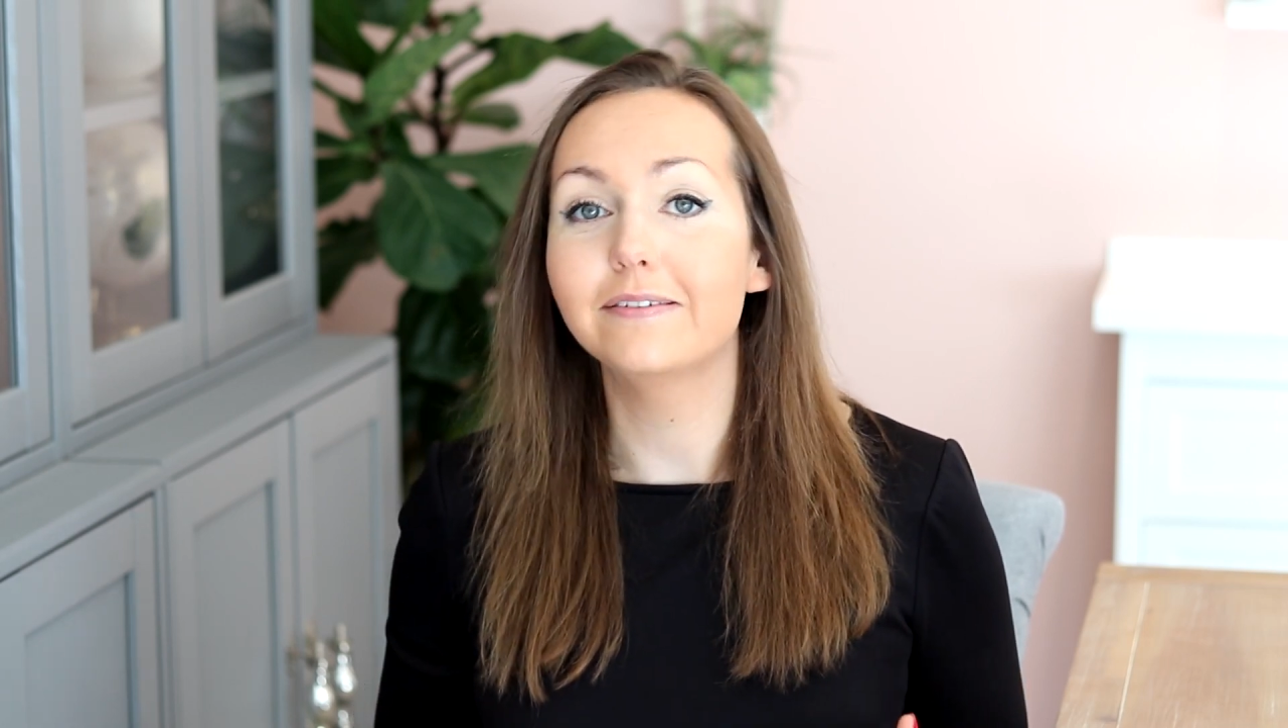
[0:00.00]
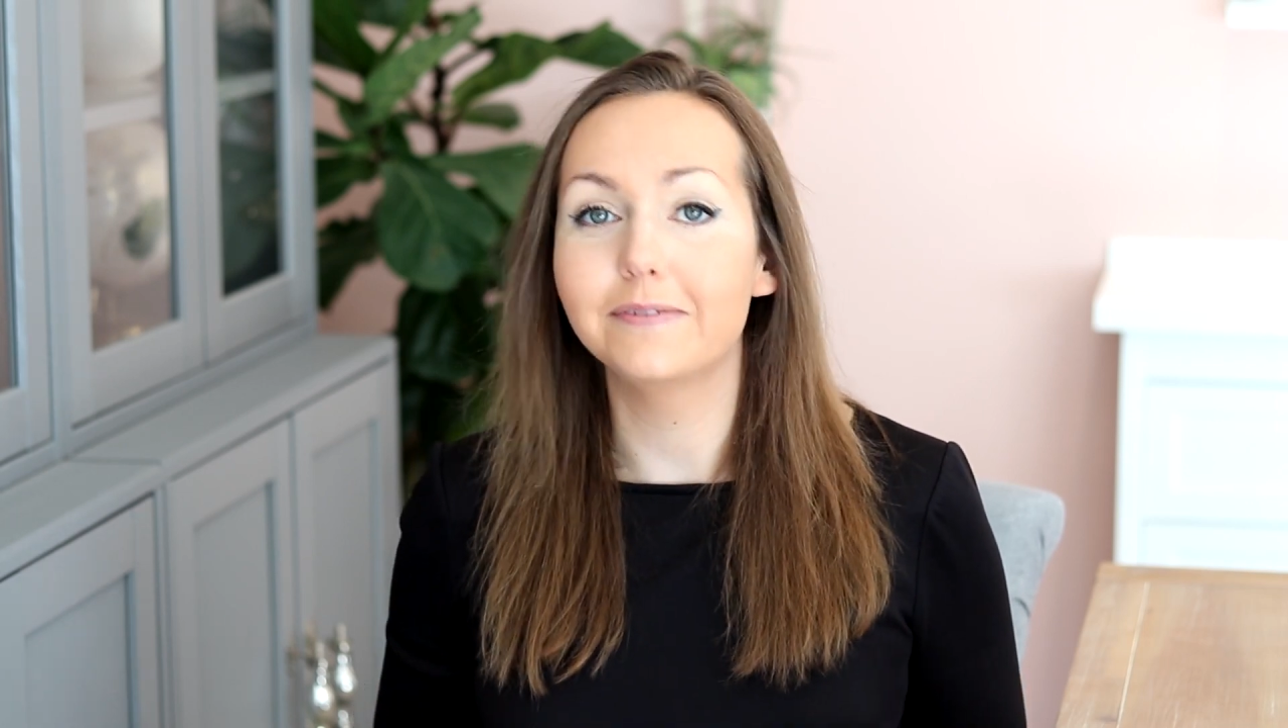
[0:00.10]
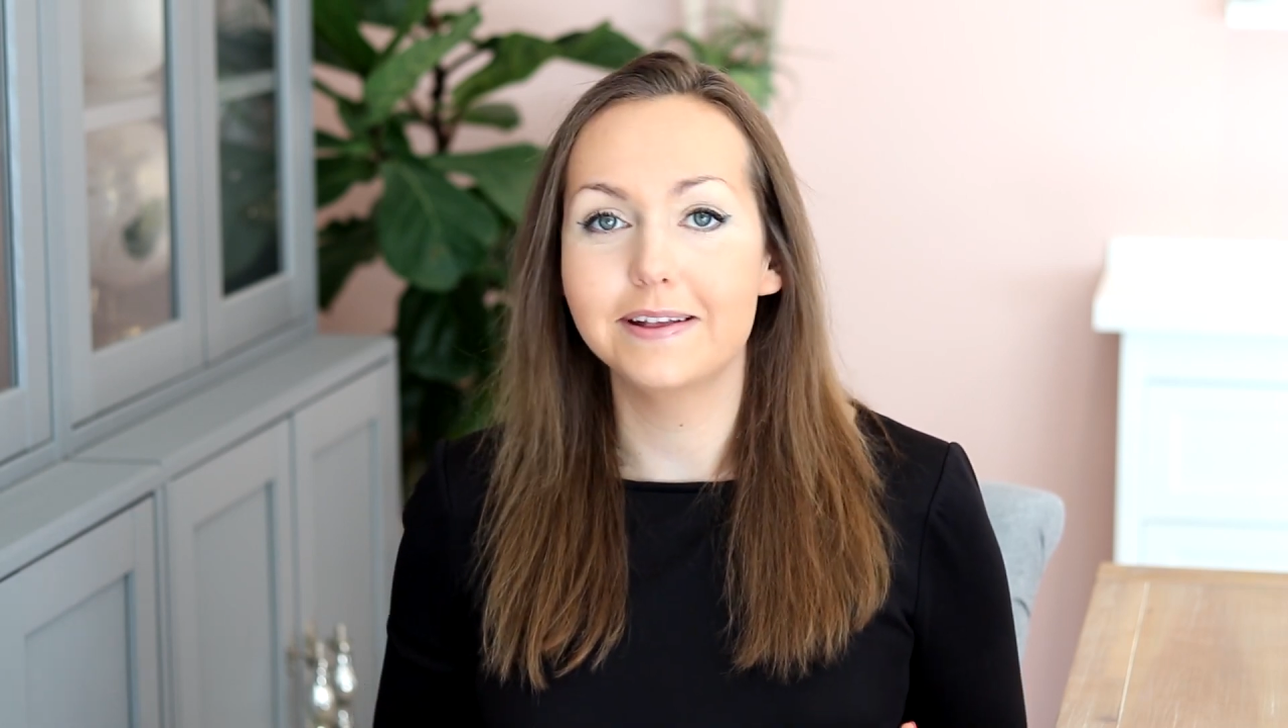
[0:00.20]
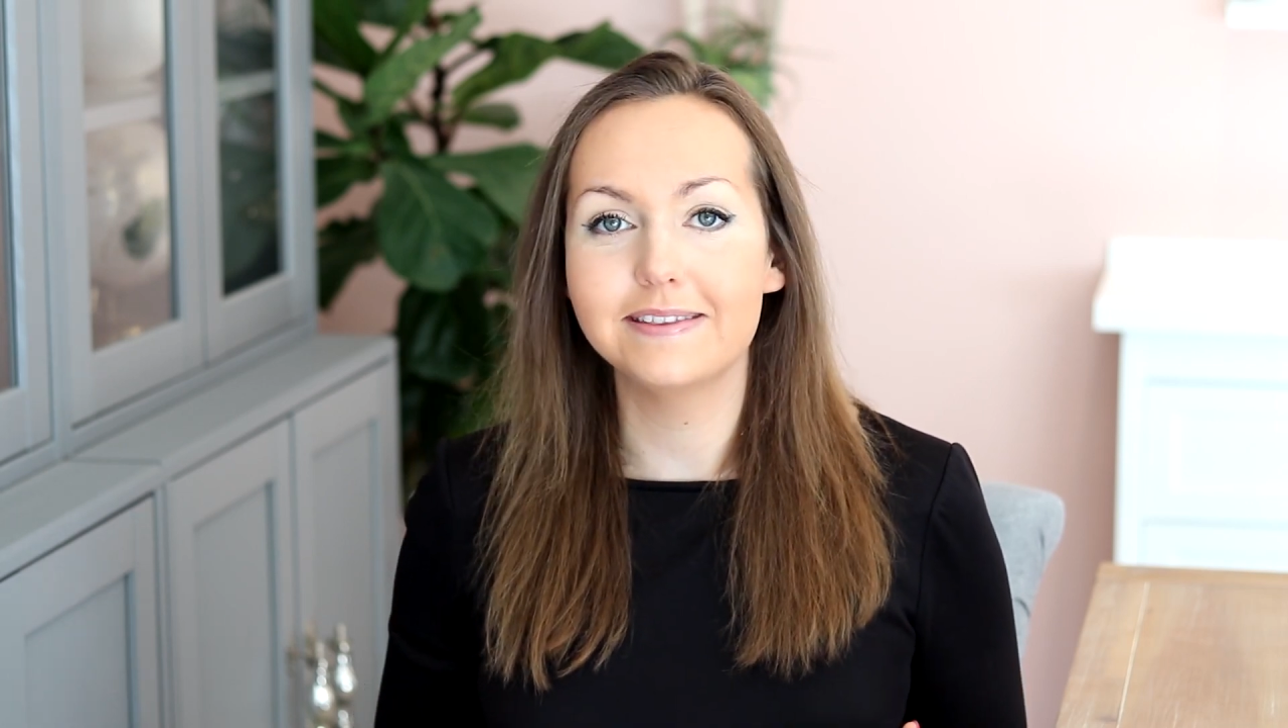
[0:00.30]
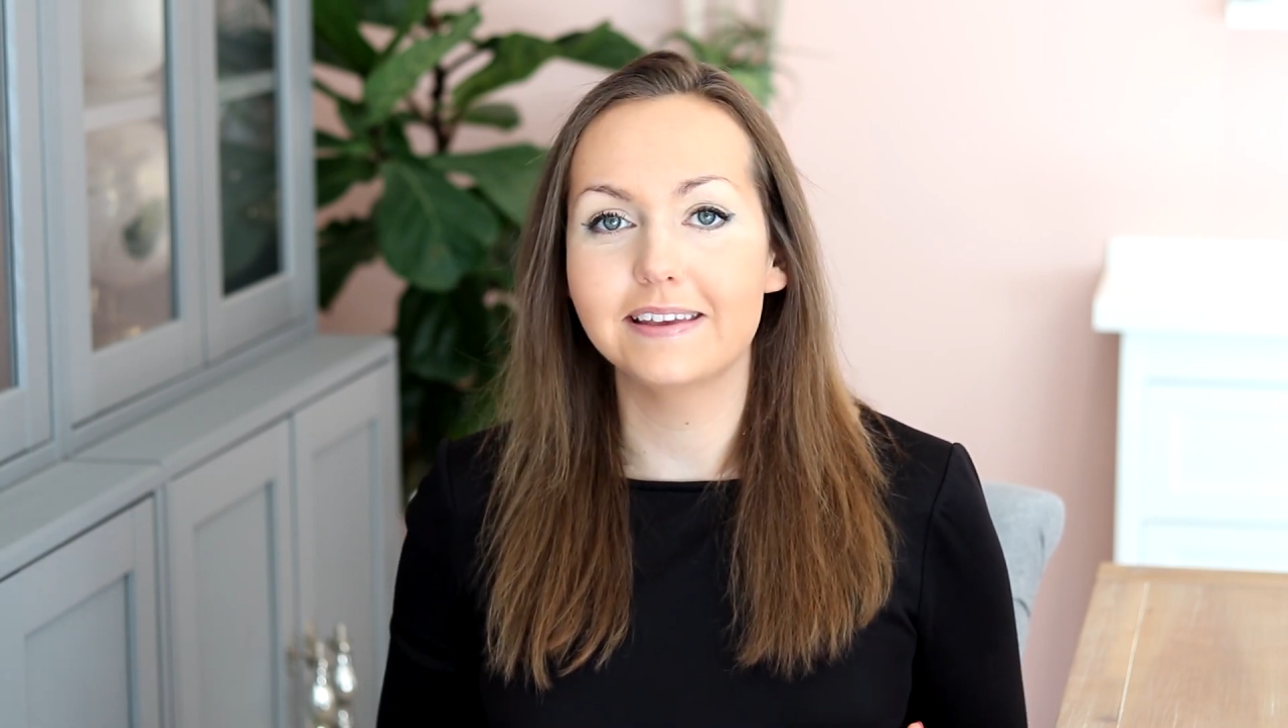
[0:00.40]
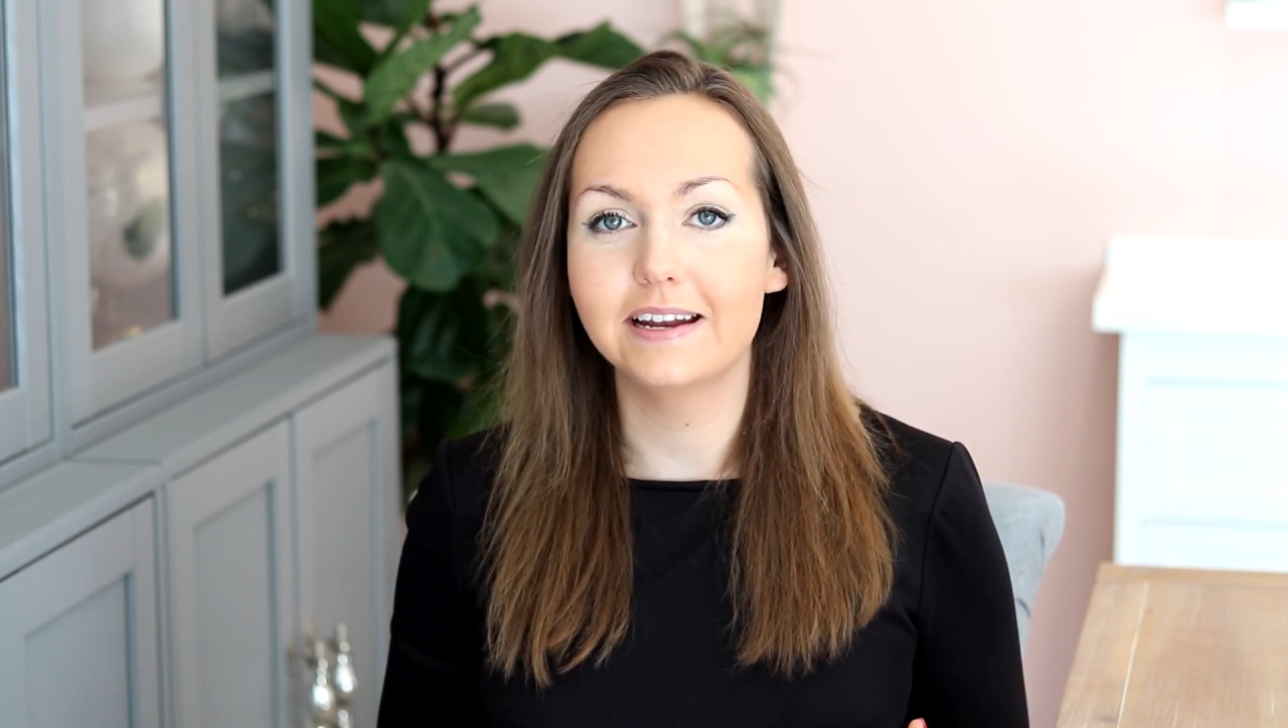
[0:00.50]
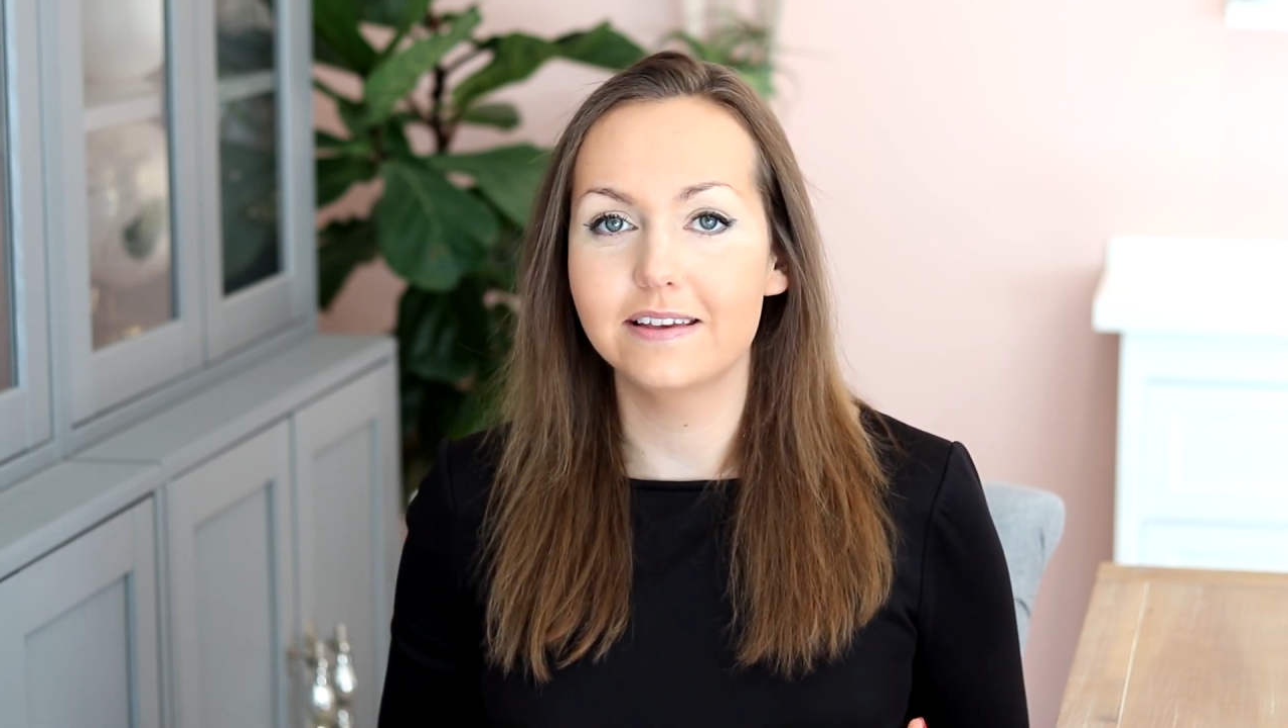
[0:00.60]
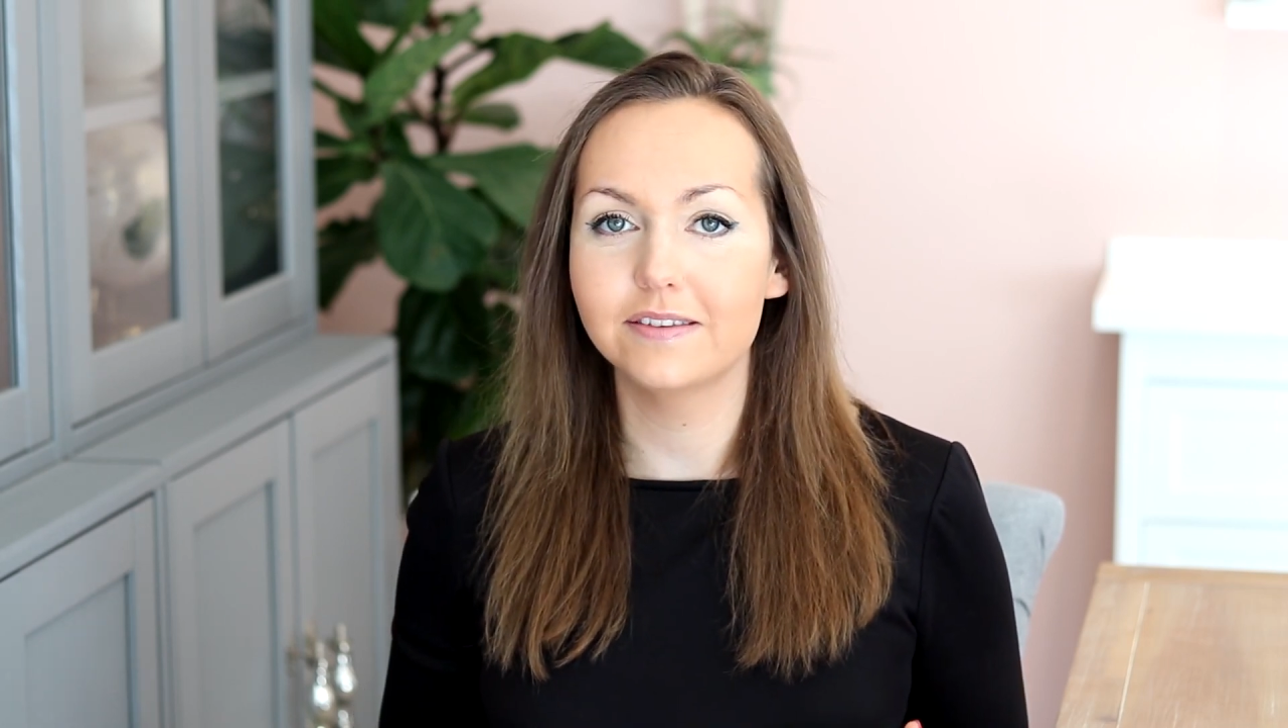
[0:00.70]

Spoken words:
the ones that I